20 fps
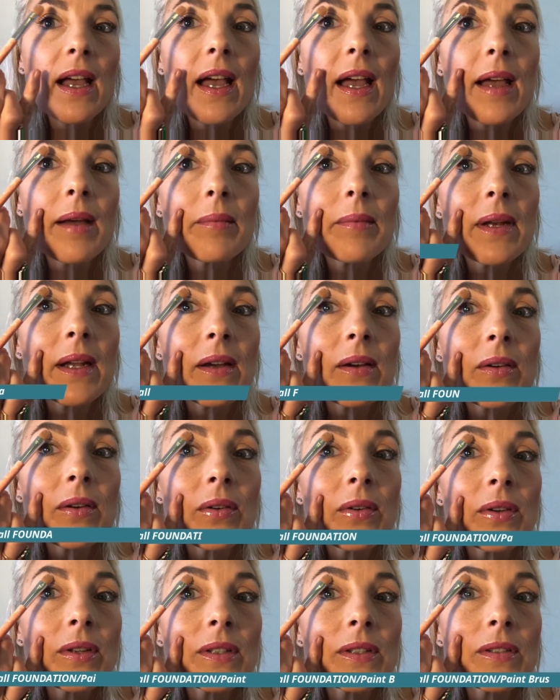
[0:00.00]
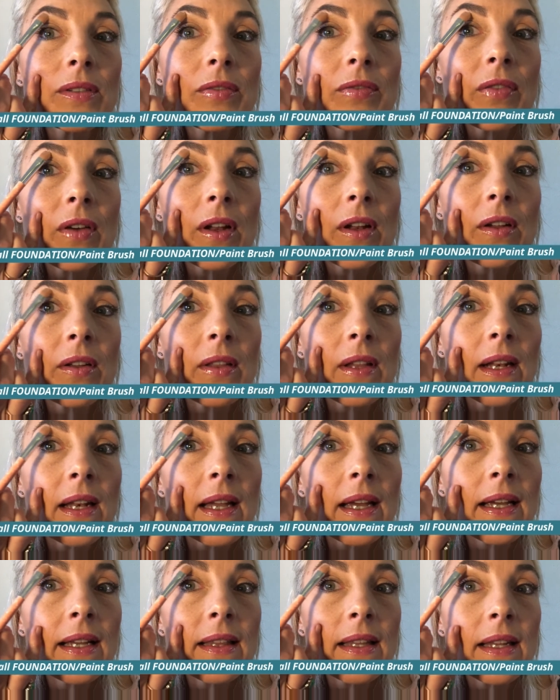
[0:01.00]
I'm now going to follow the
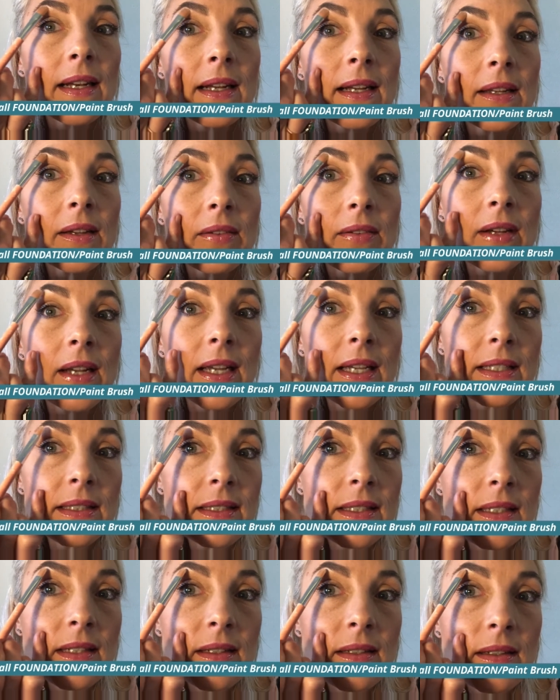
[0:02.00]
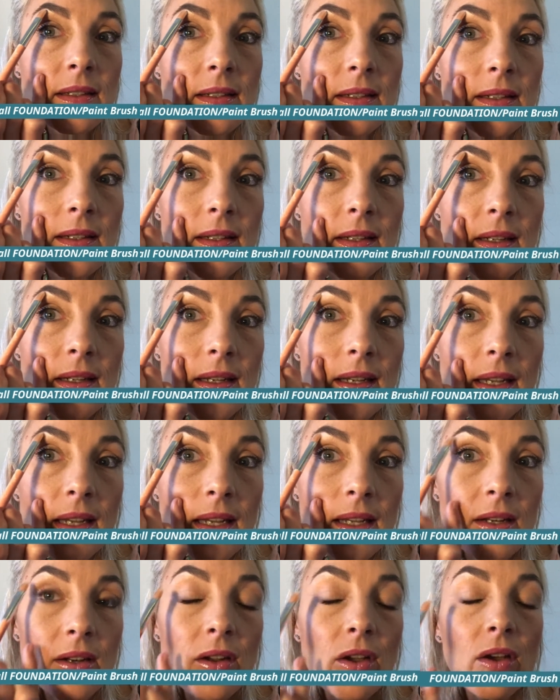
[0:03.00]
line that I created
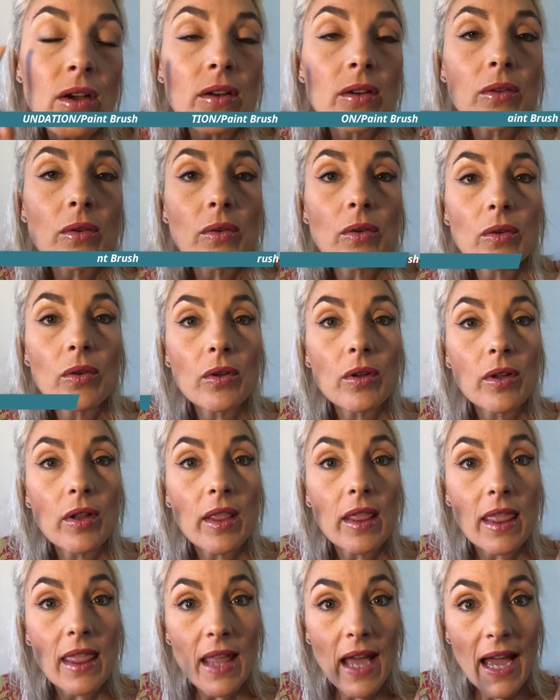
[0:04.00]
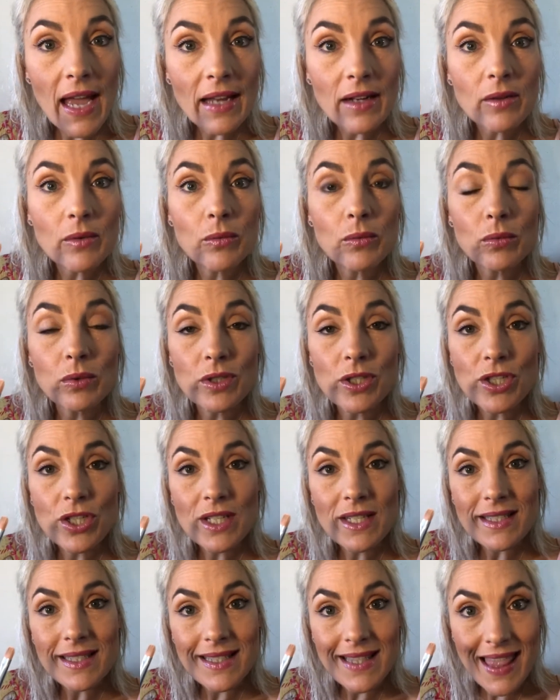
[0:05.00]
and not that which
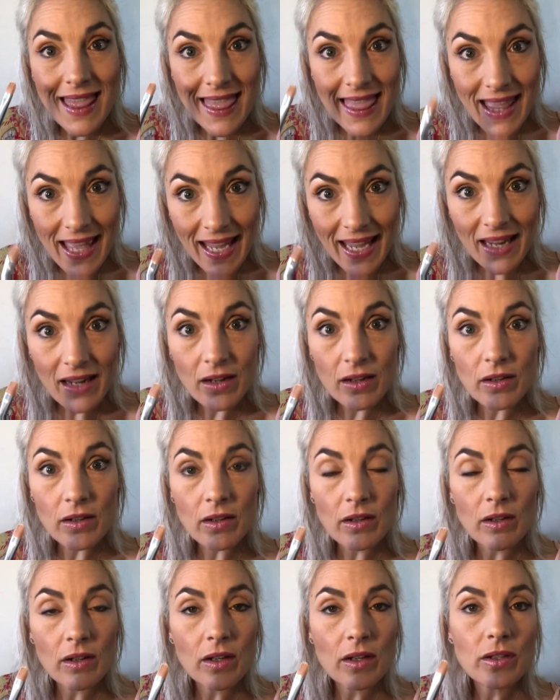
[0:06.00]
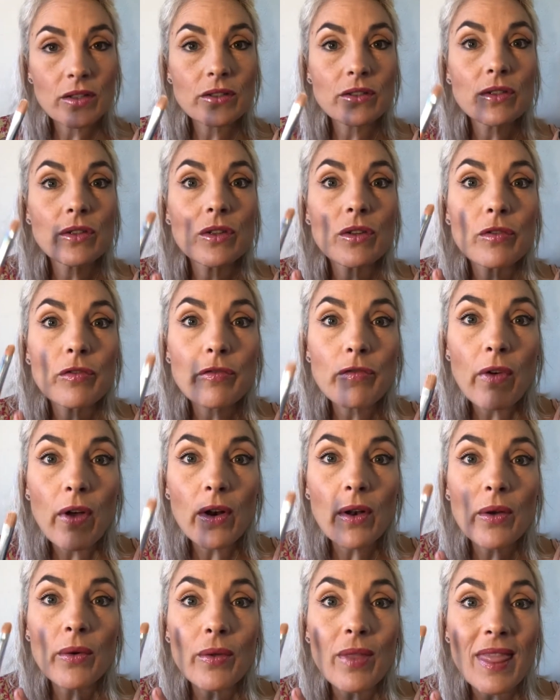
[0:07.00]
is there. So you
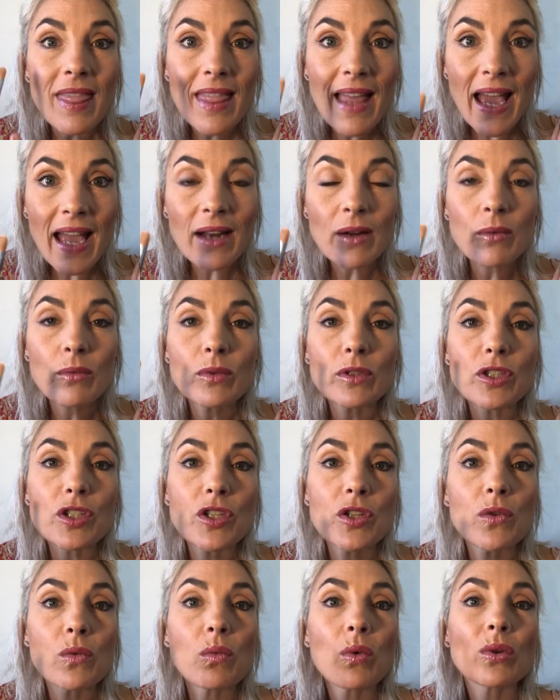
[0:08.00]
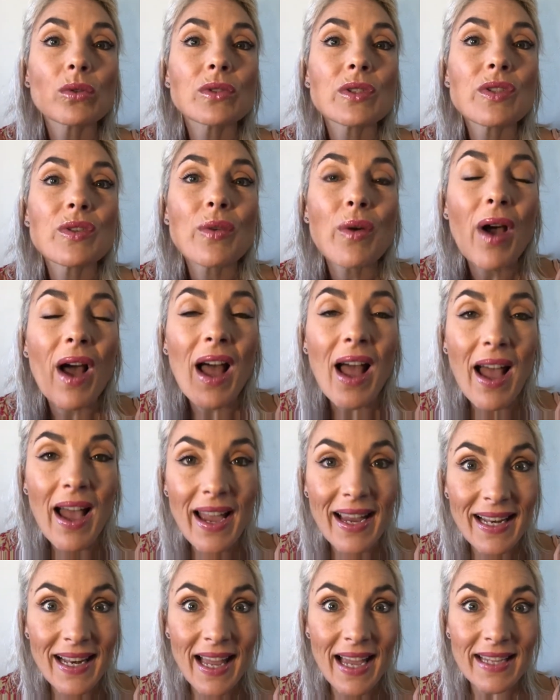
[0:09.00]
follow that which you want to
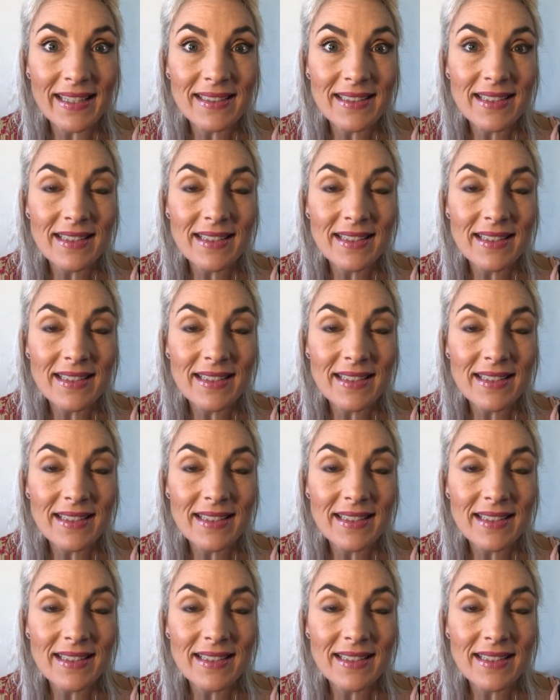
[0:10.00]
highlight.